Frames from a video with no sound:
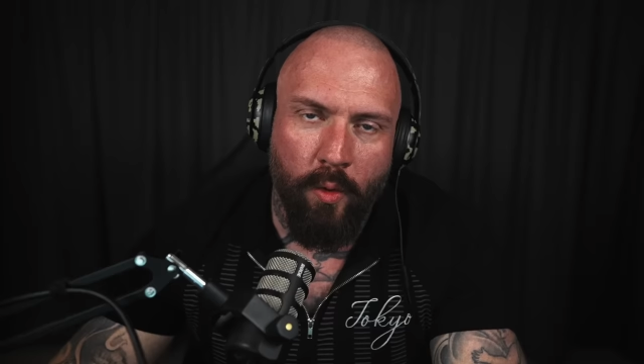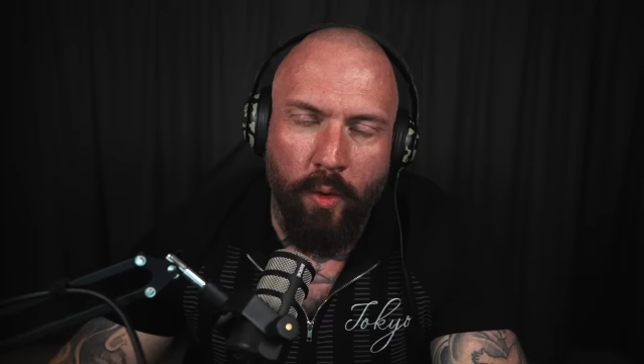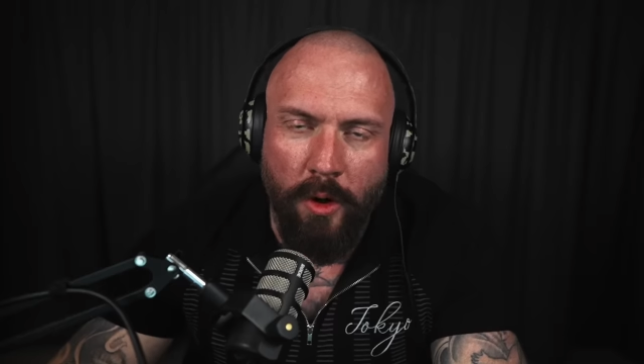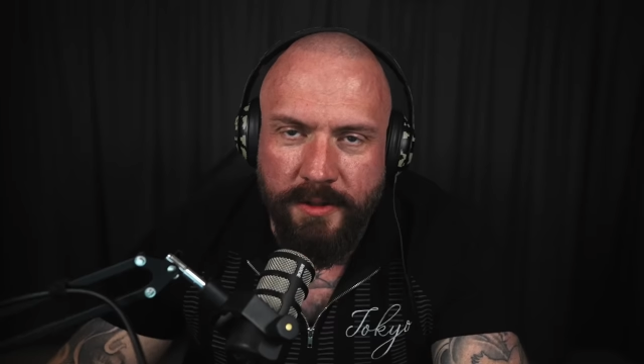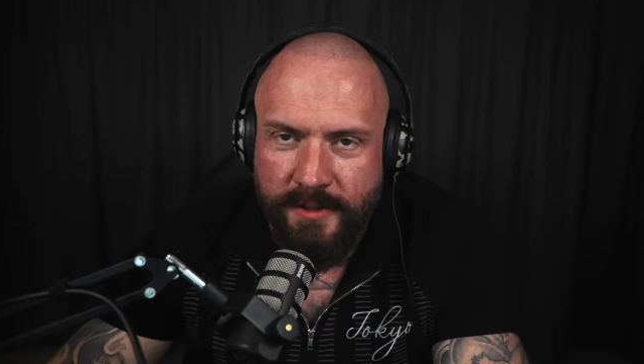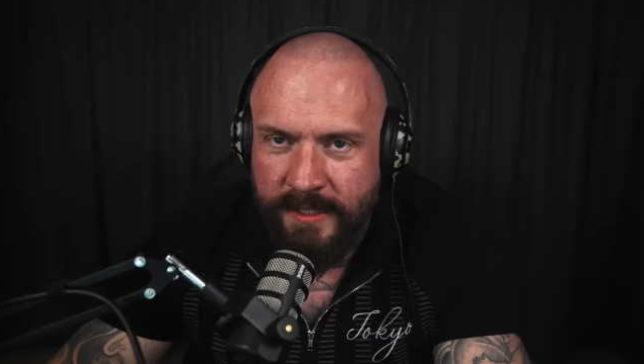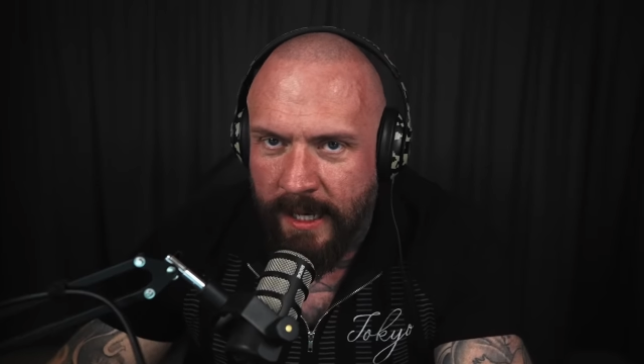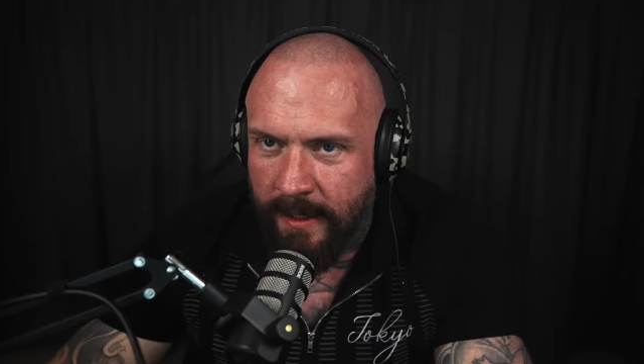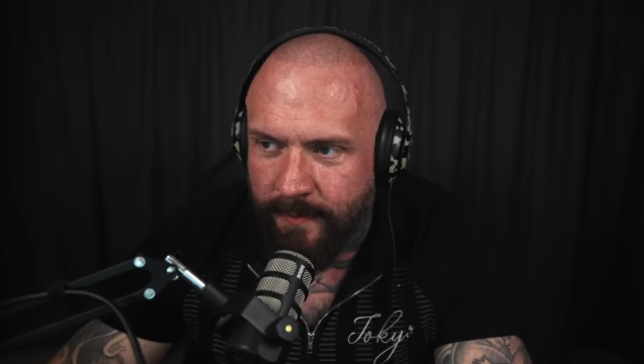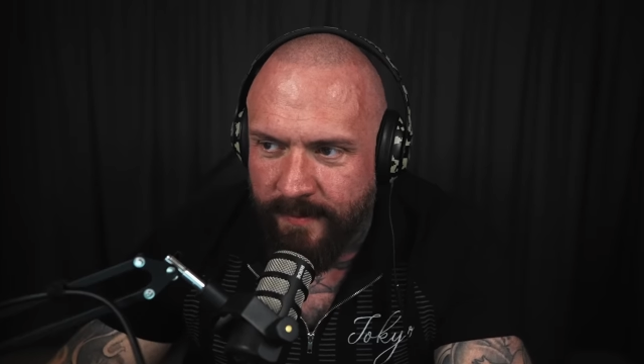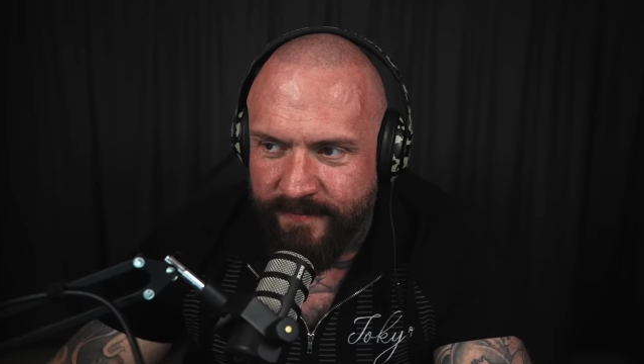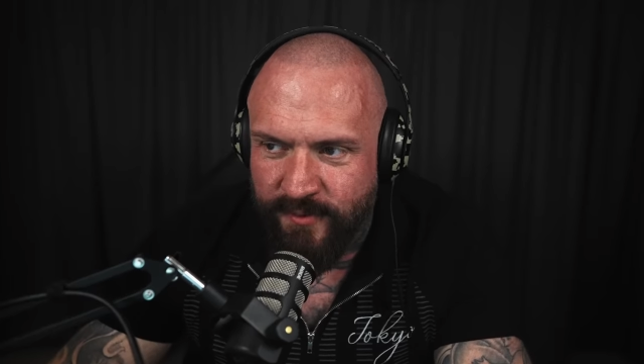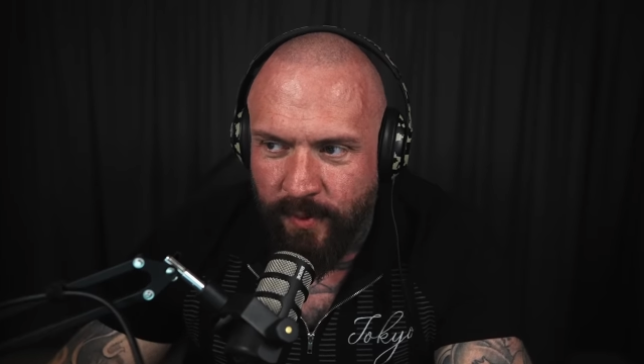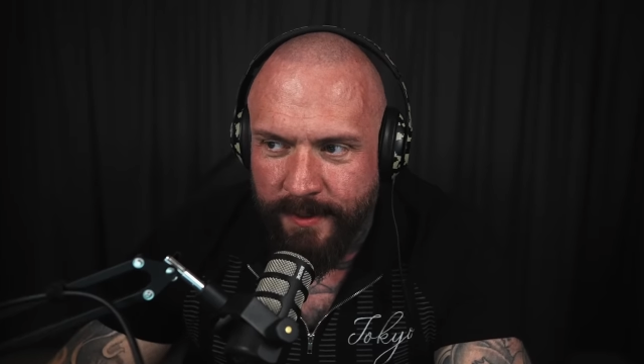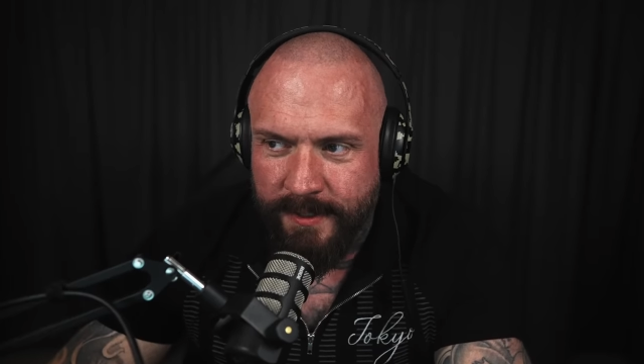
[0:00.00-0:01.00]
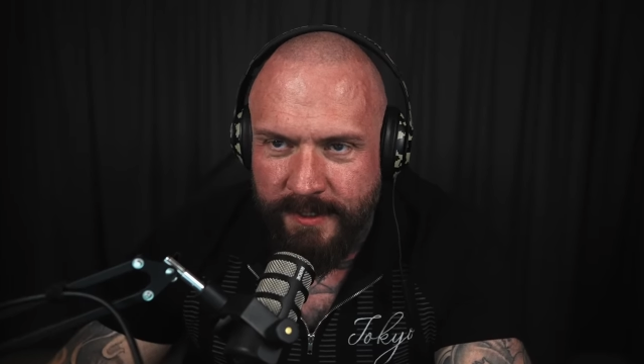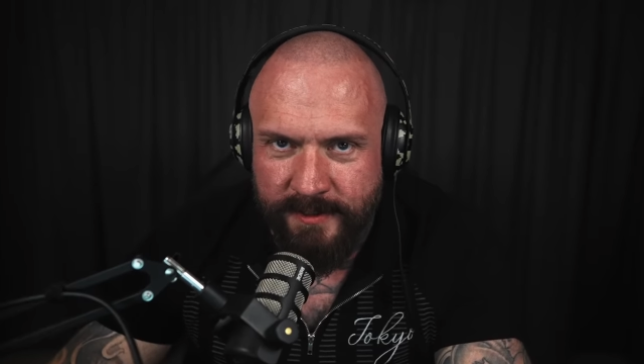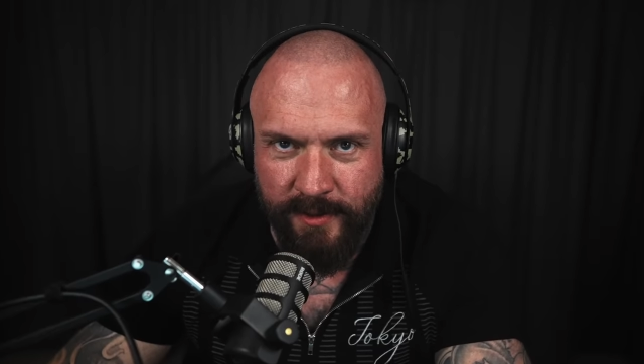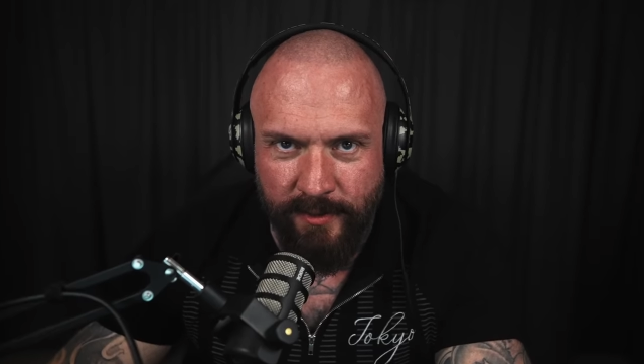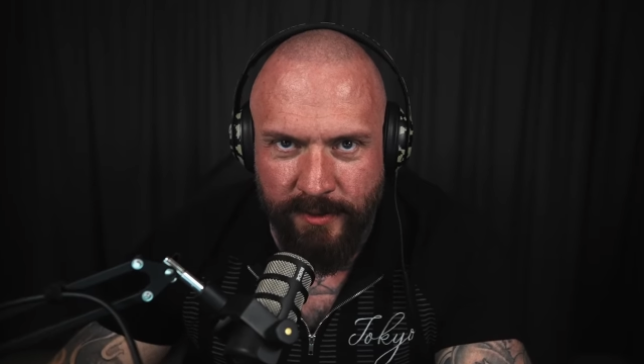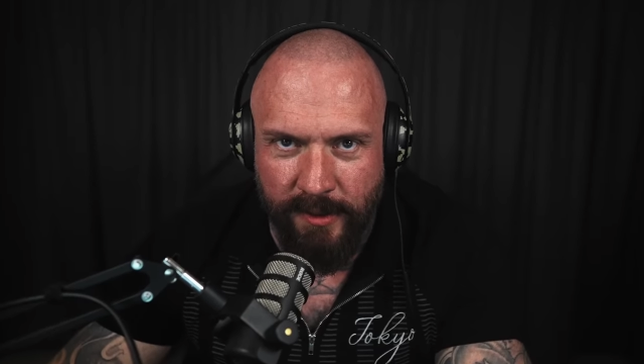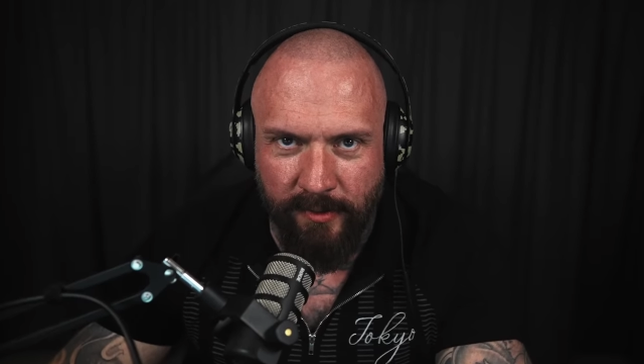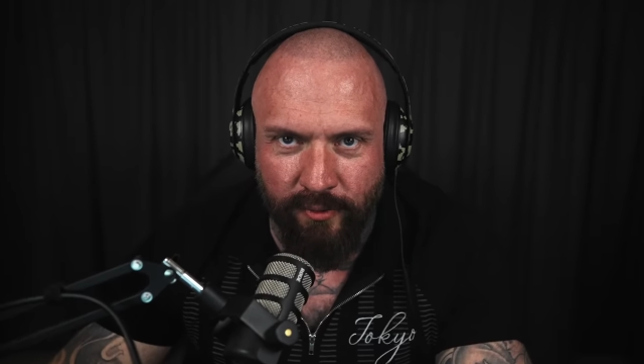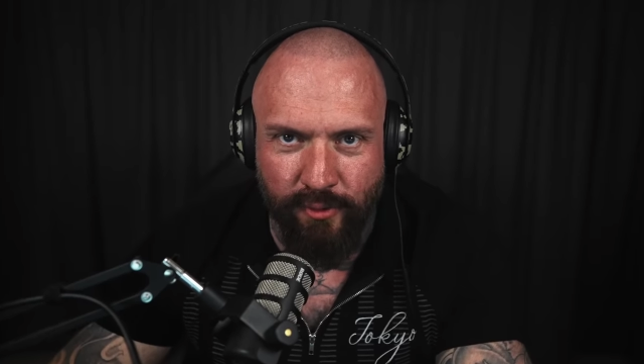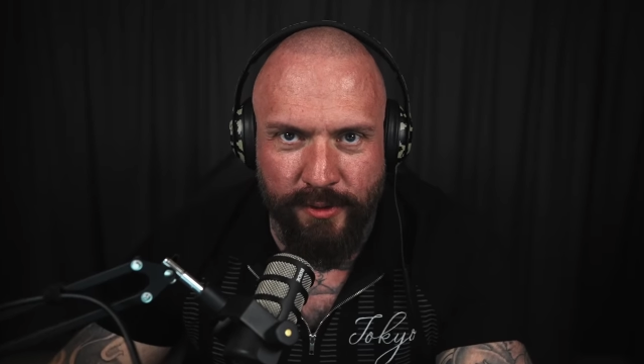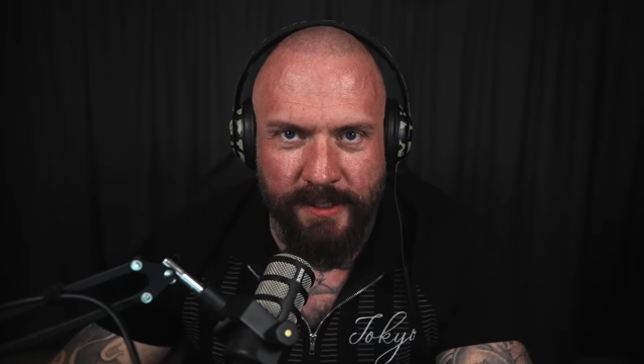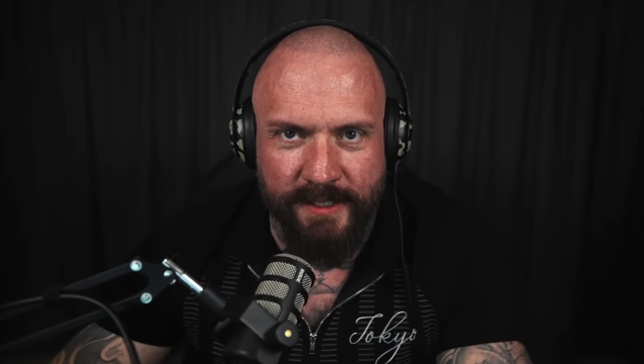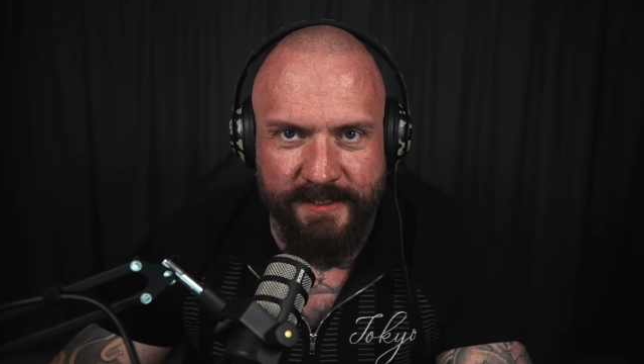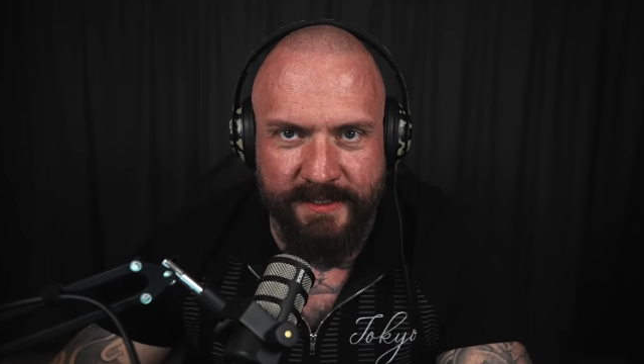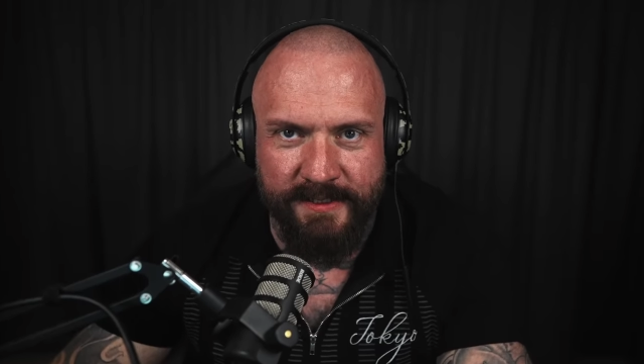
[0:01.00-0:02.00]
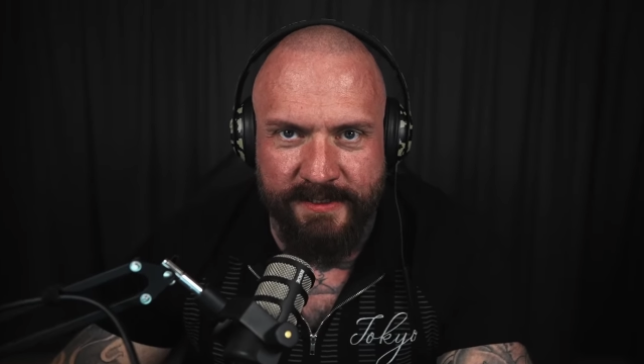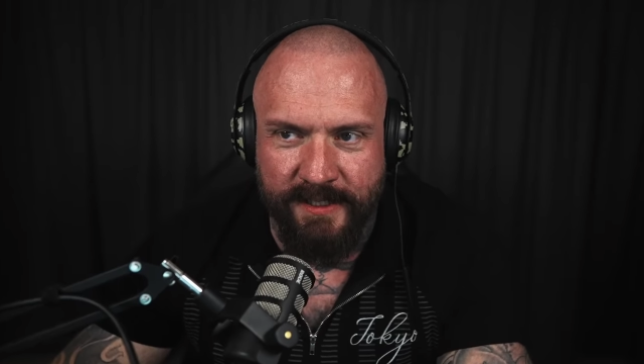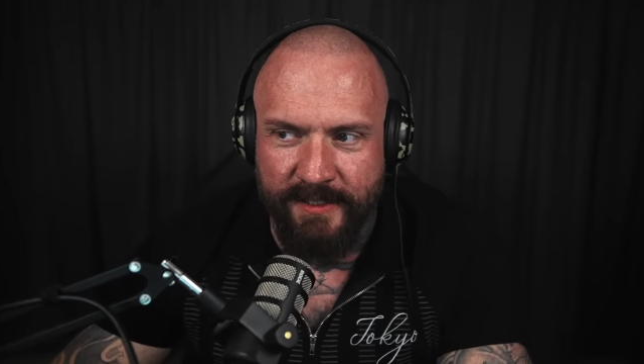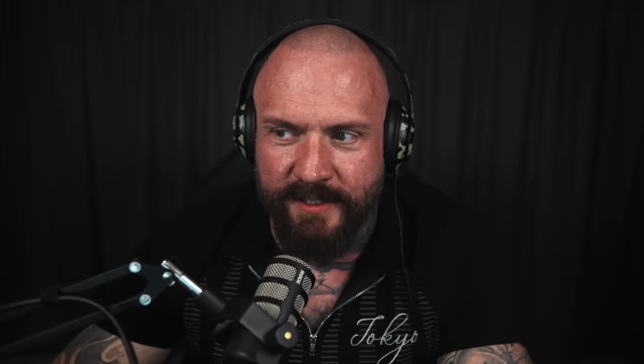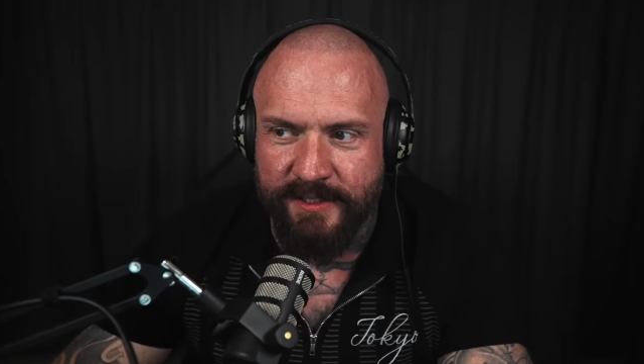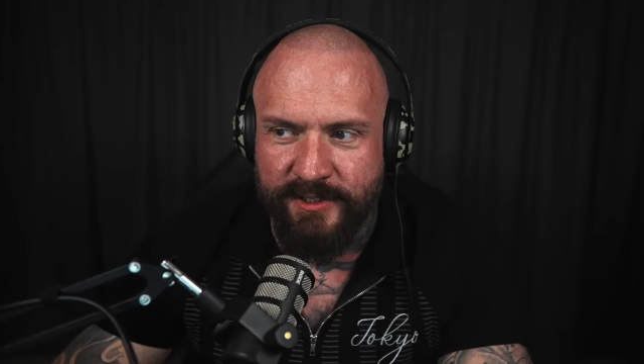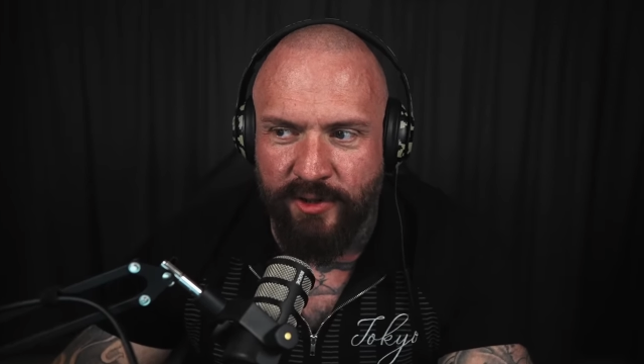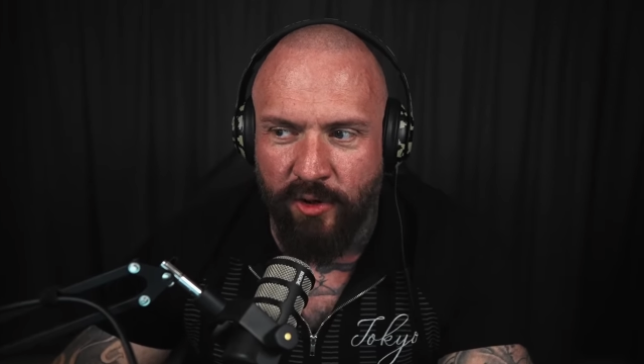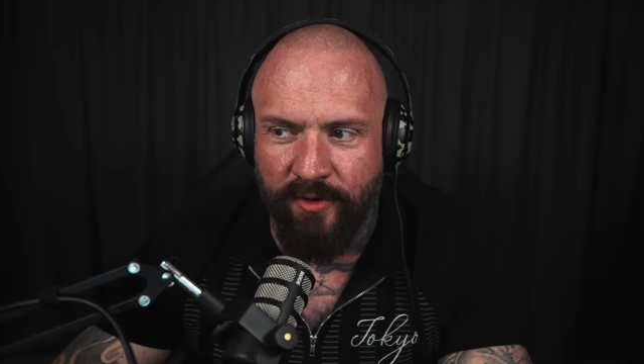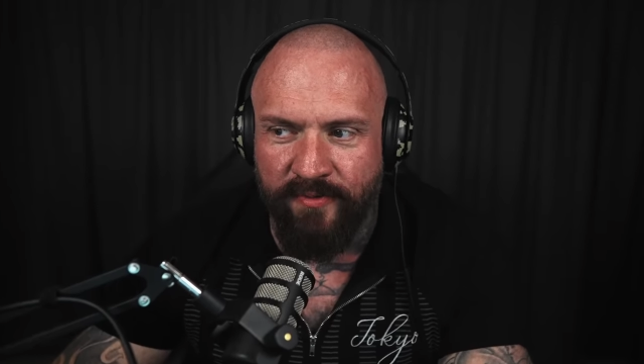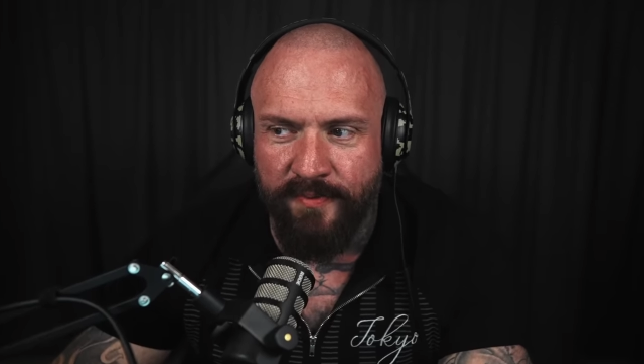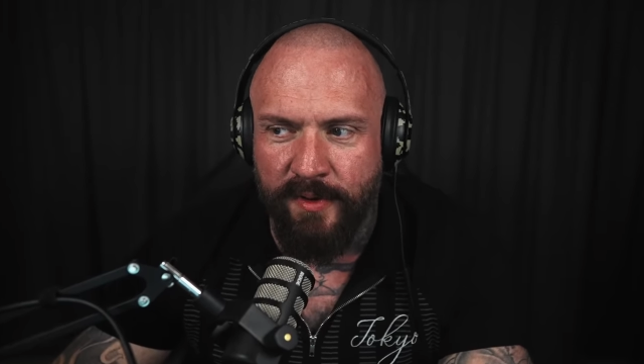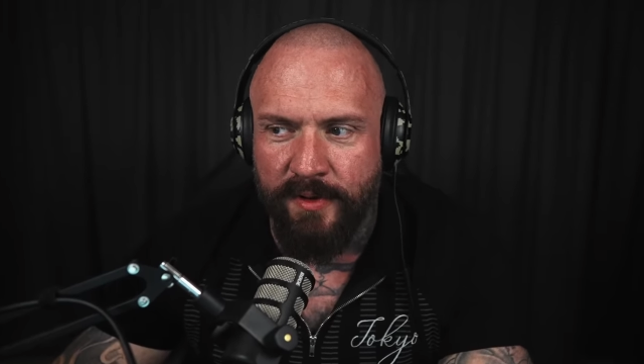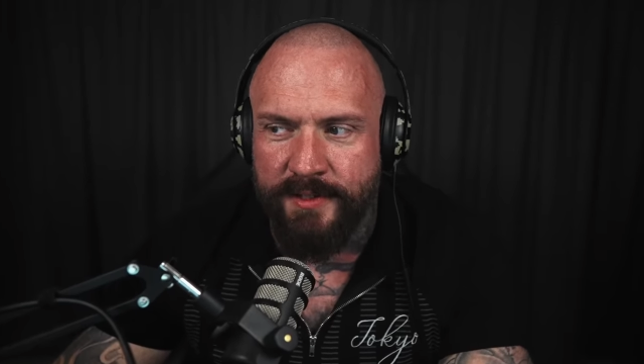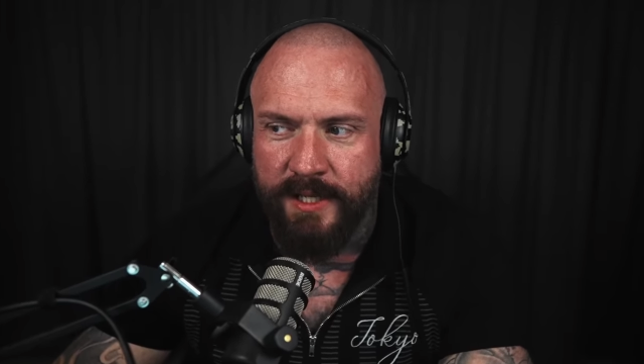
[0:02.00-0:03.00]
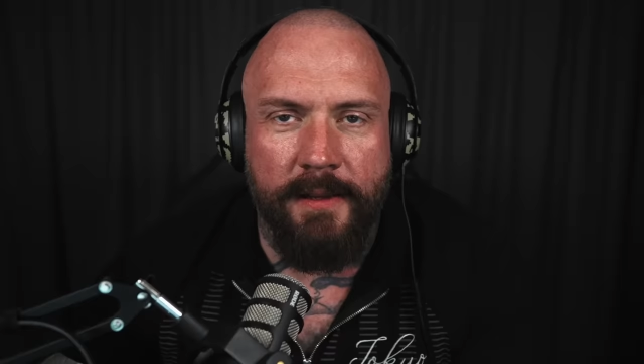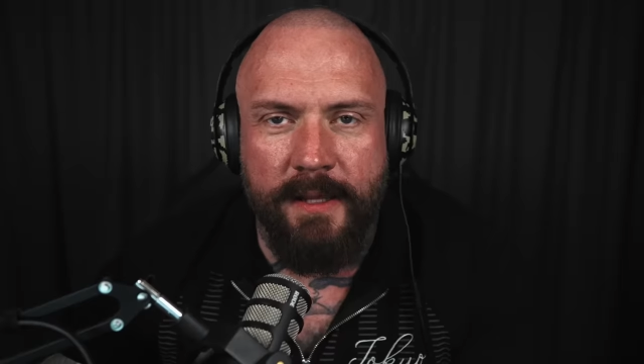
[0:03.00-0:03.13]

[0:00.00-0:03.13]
What type of 22-year-old listens to this sort of music?